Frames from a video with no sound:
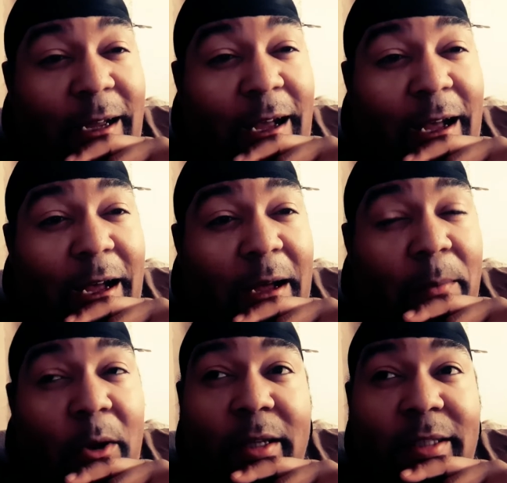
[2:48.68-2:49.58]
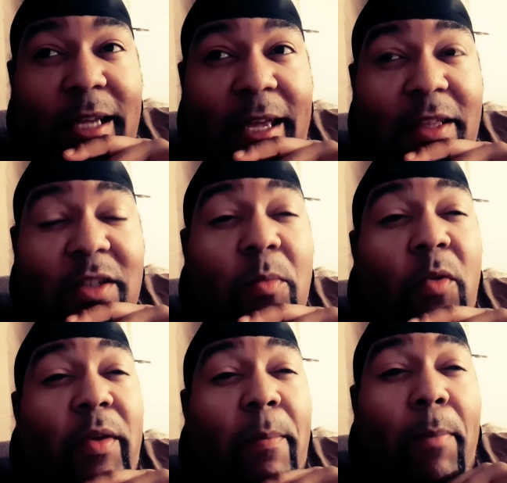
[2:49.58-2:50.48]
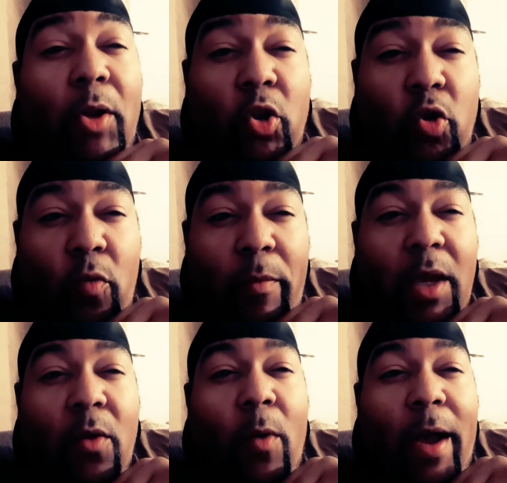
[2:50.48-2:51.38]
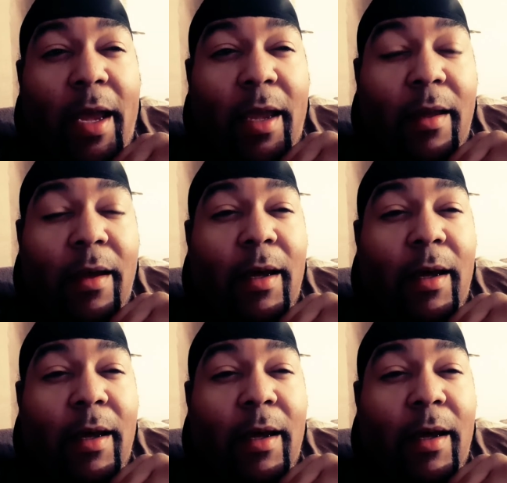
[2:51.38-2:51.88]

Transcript: I'm gonna say this movie blew me away.